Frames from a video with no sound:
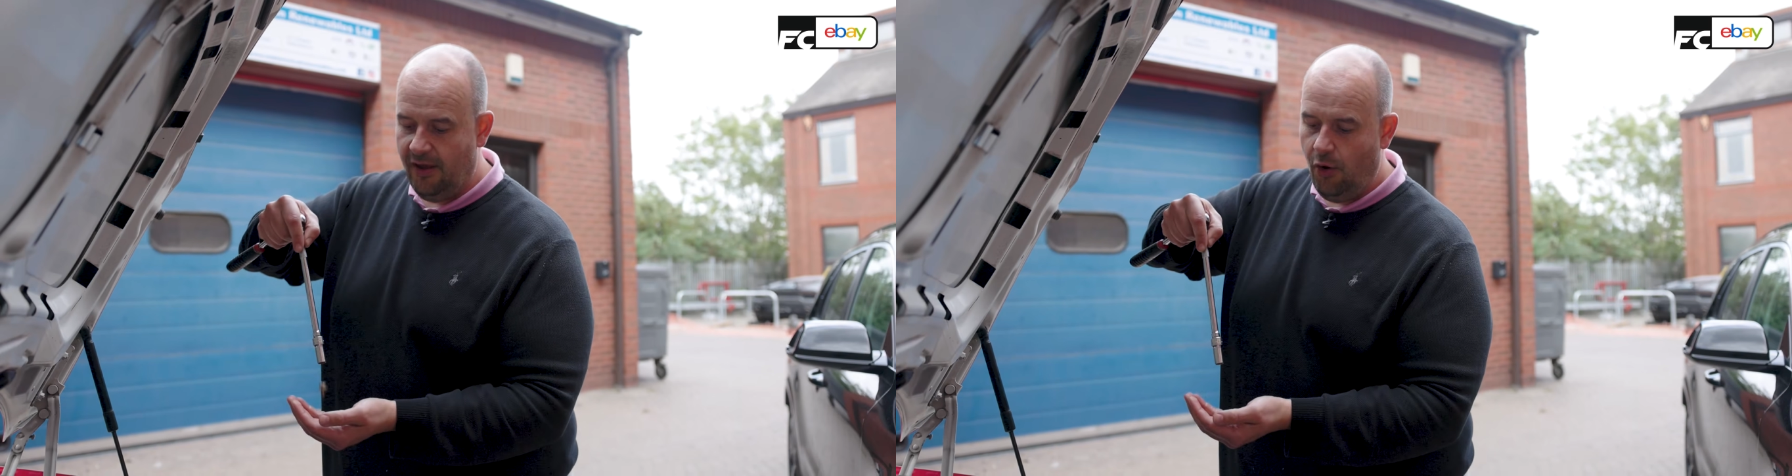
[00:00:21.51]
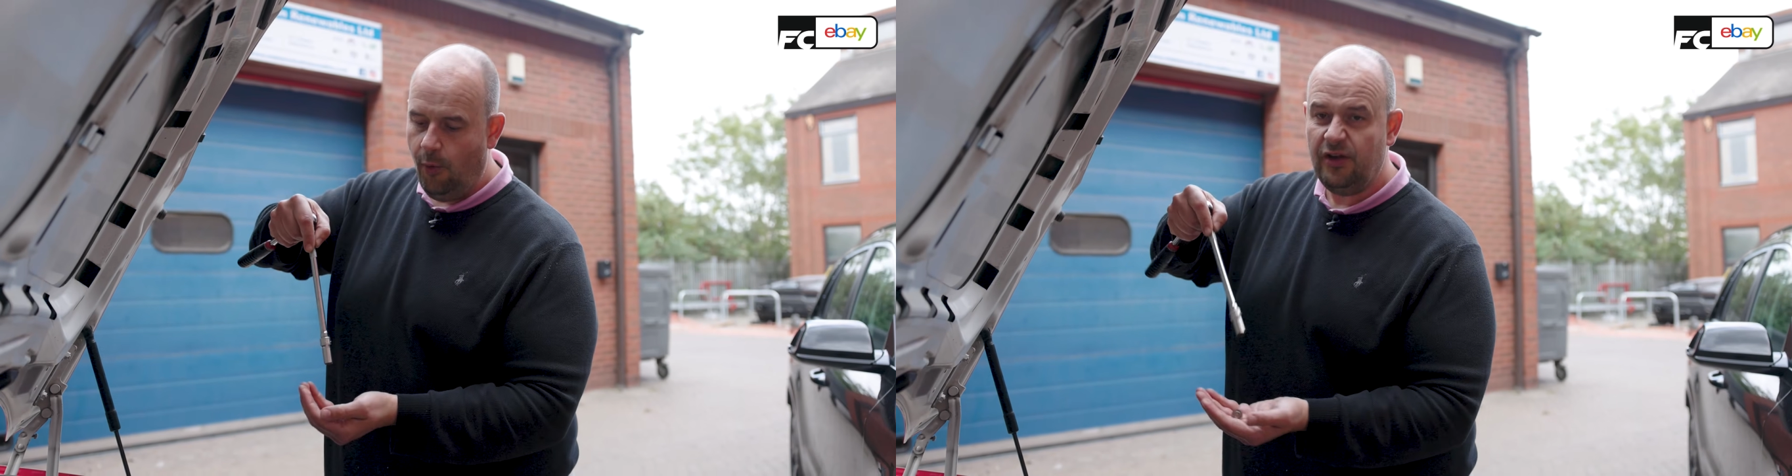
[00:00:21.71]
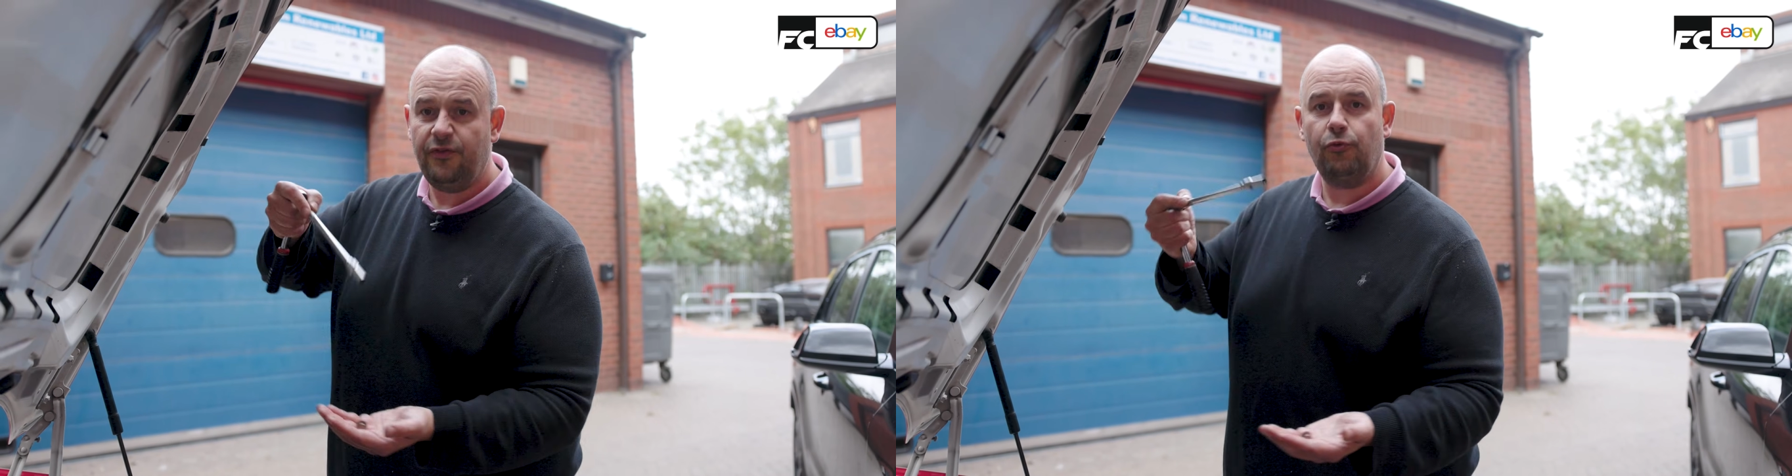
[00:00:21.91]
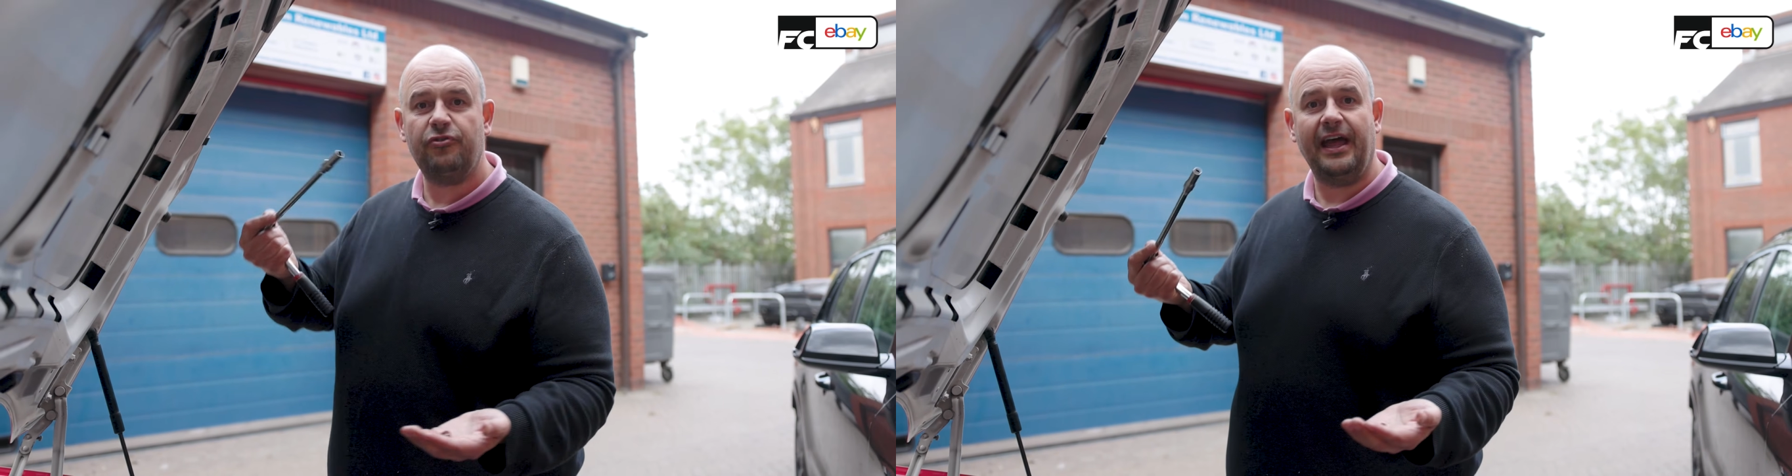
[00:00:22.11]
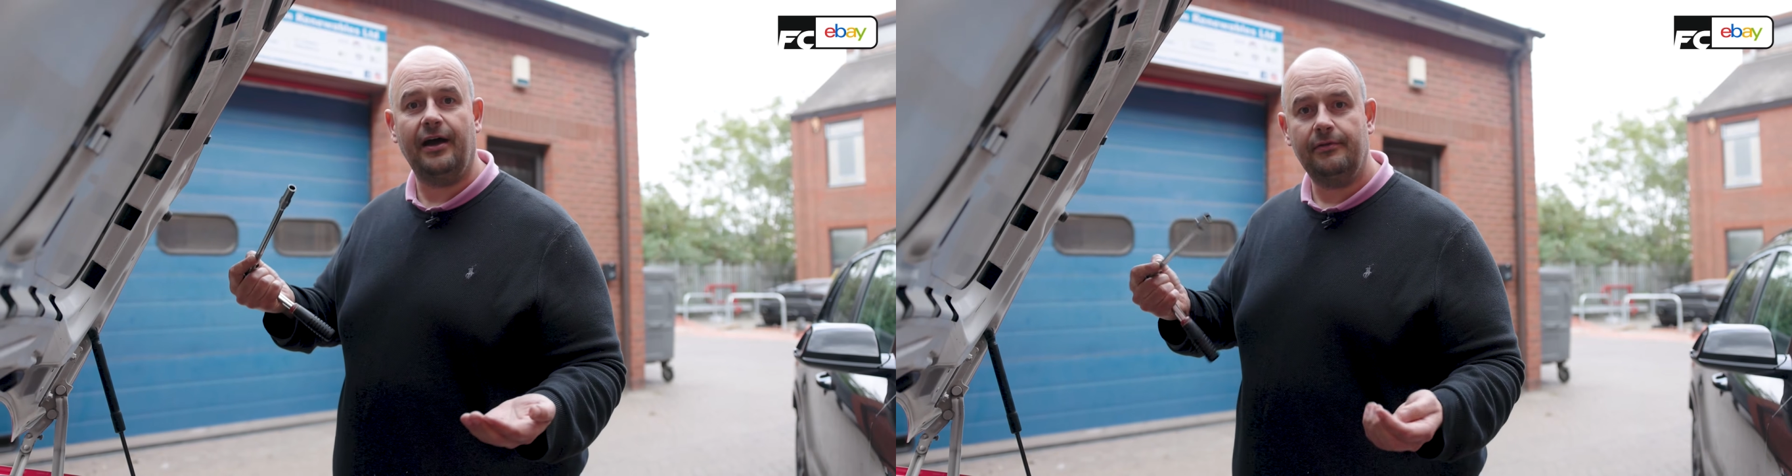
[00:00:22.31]
always falls
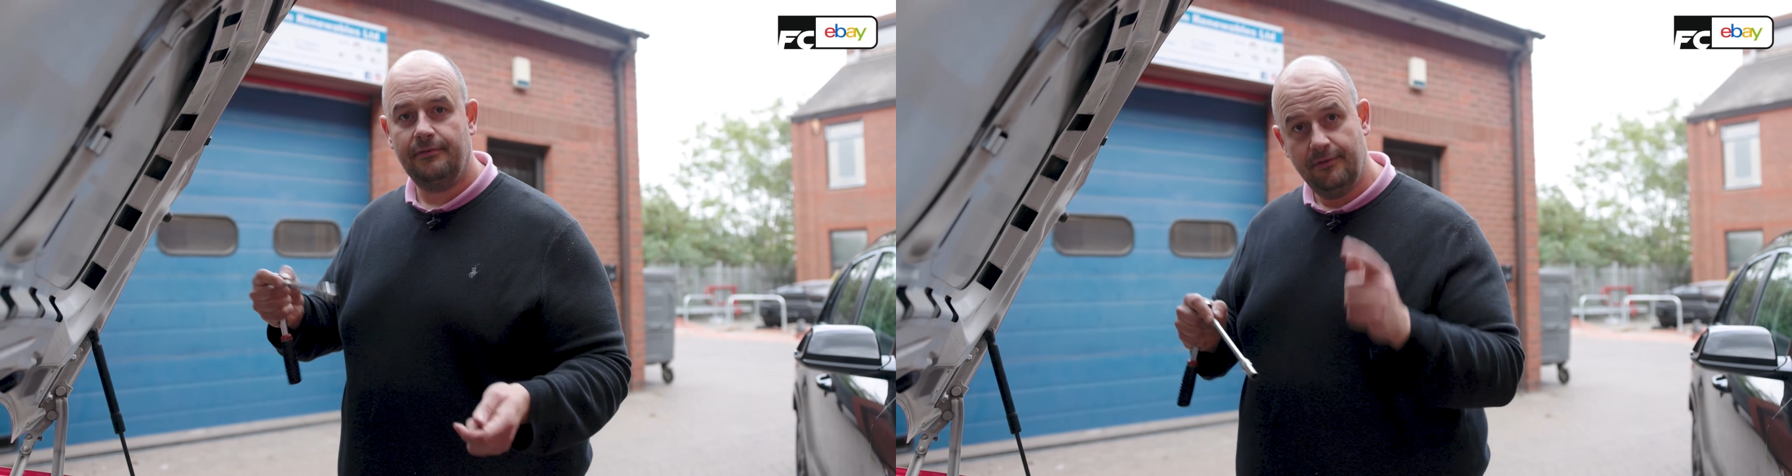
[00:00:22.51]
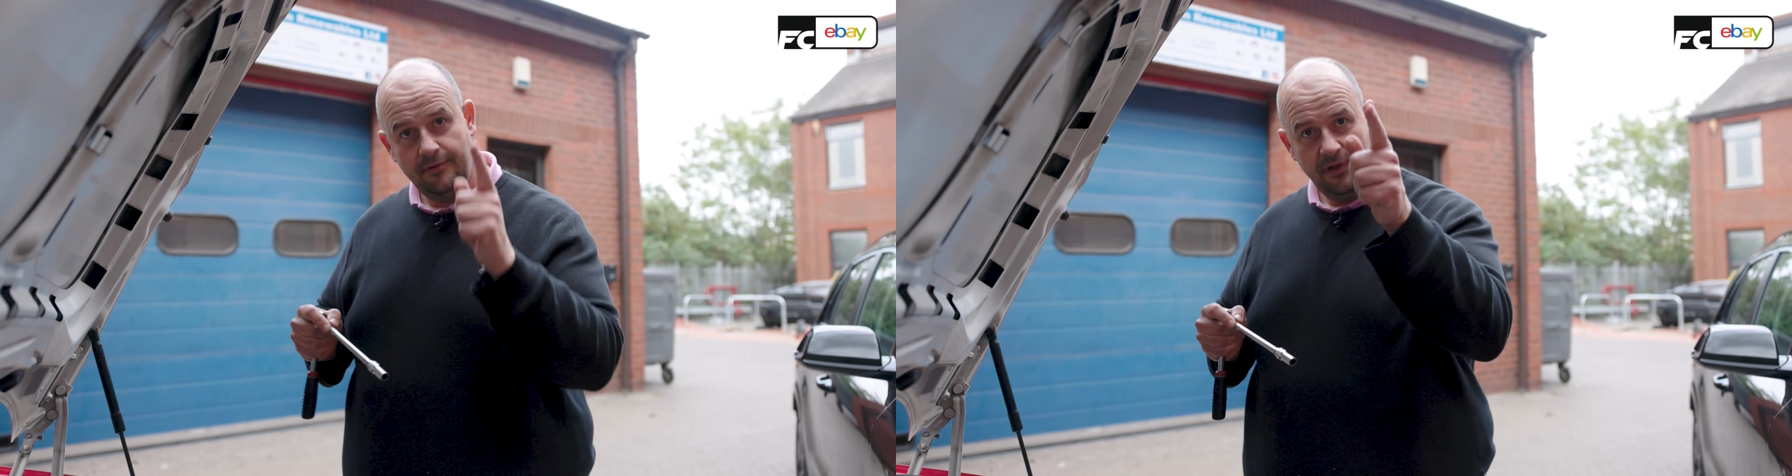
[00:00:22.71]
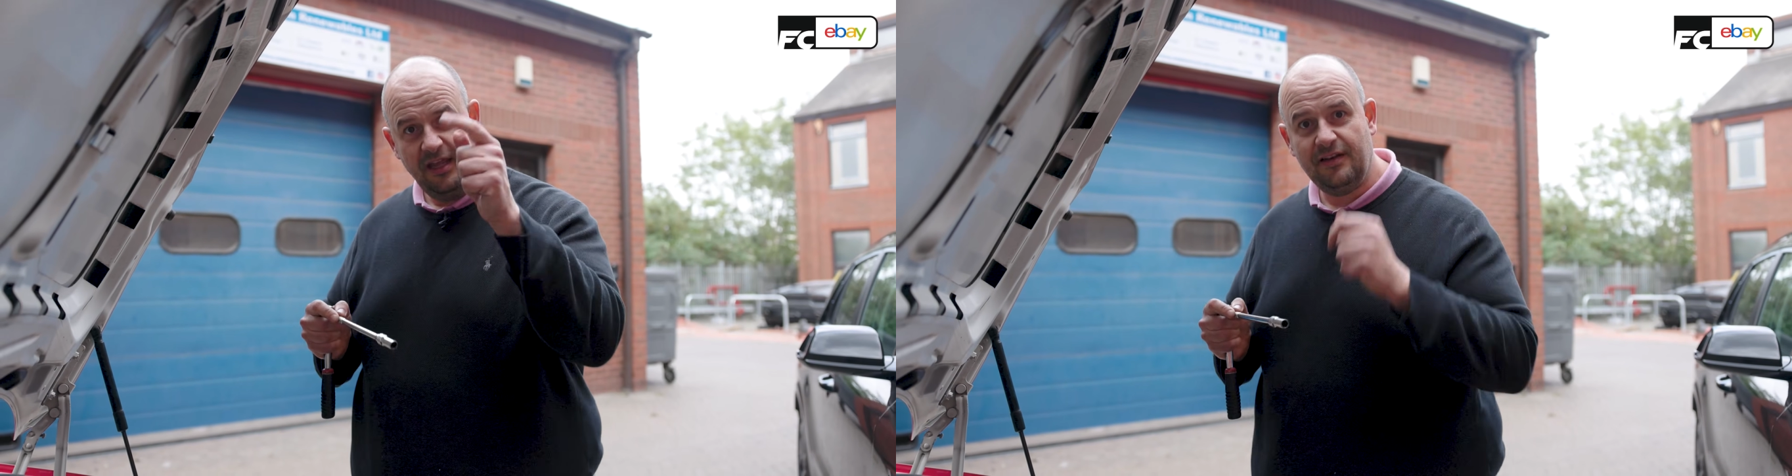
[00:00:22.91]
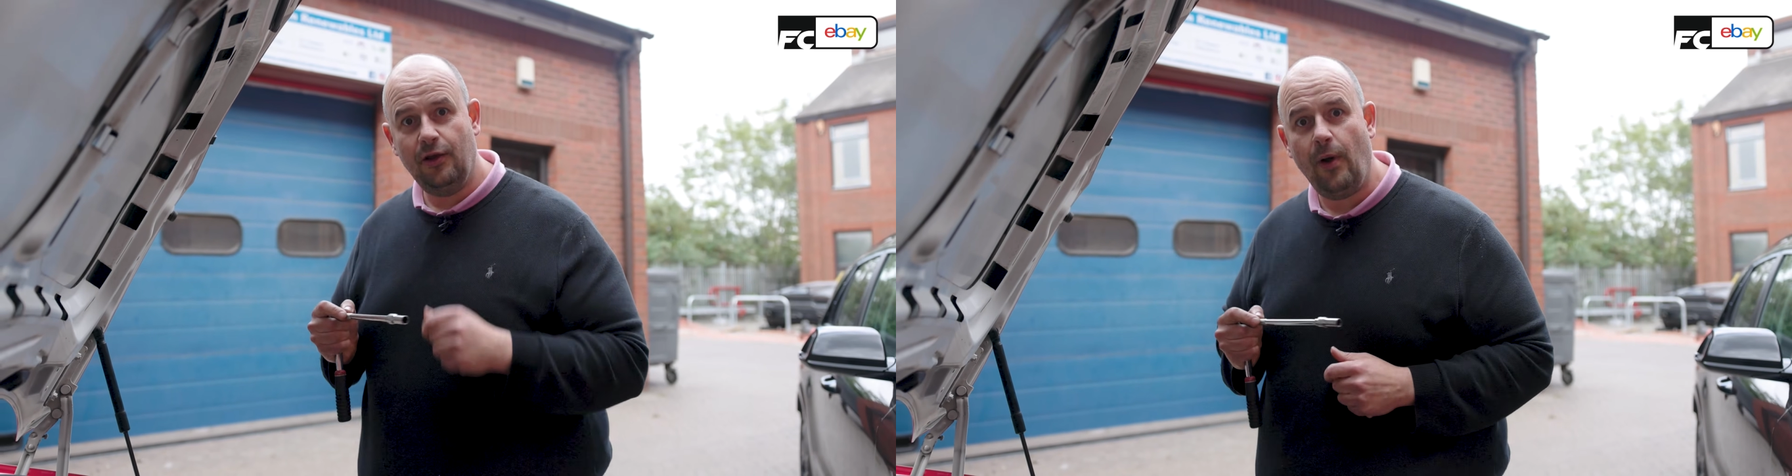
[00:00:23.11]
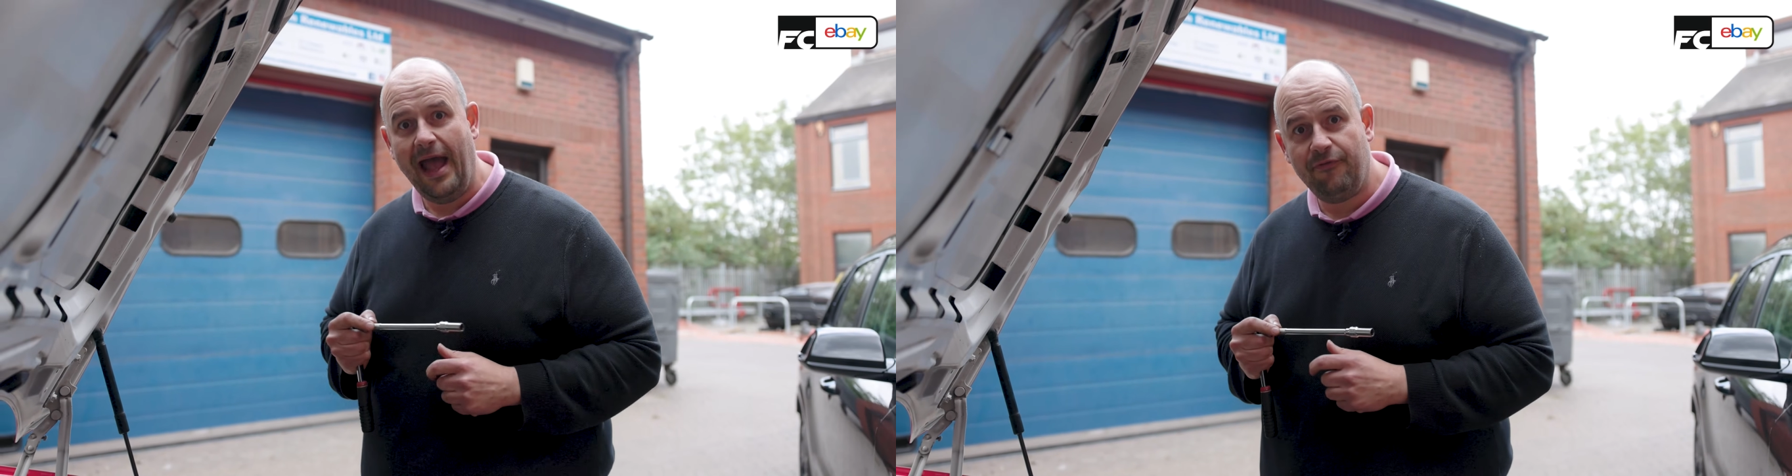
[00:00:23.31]
out. Here's a
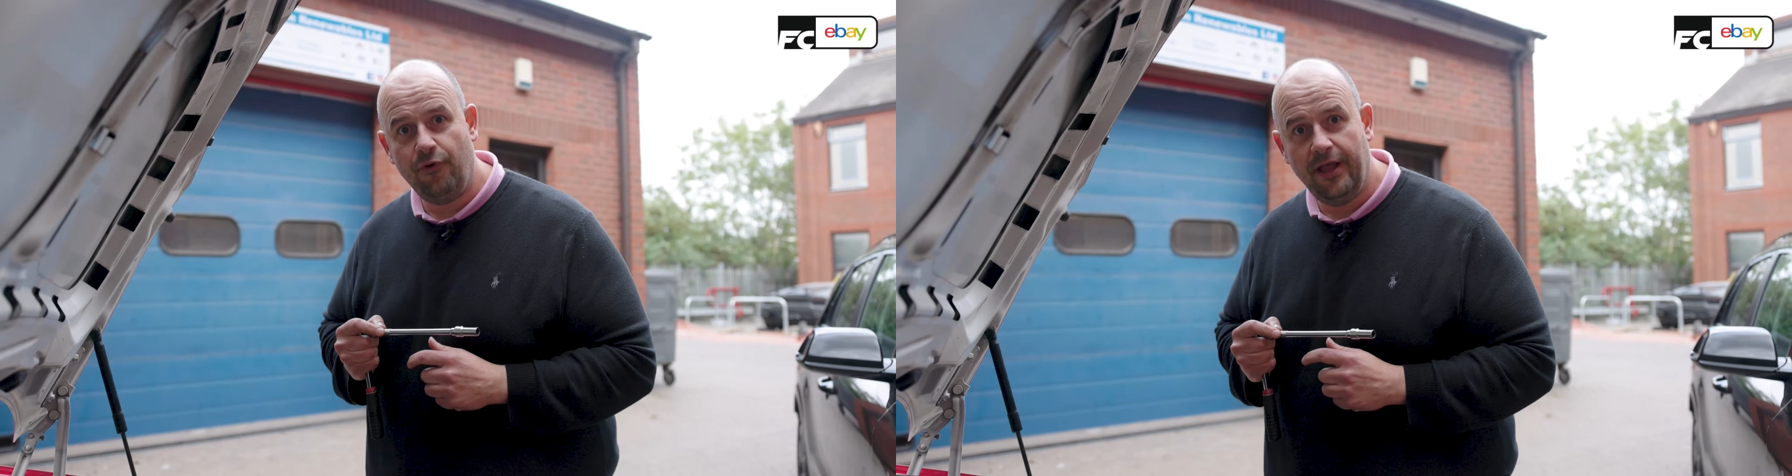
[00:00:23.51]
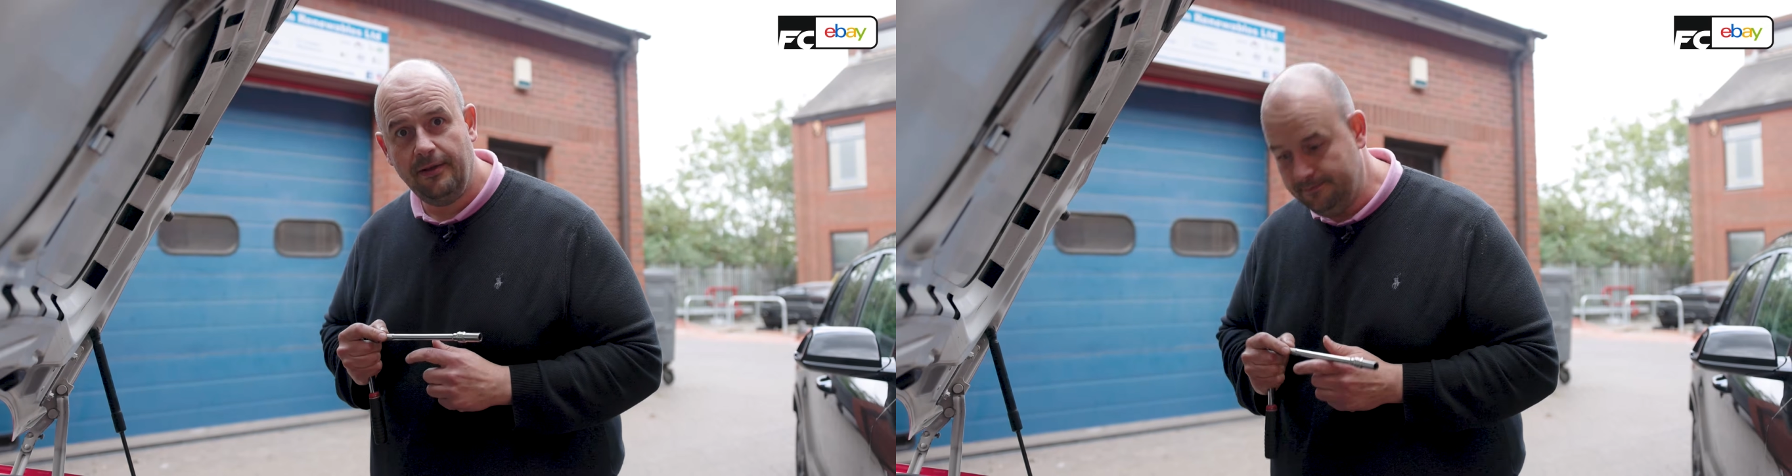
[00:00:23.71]
little hack for you.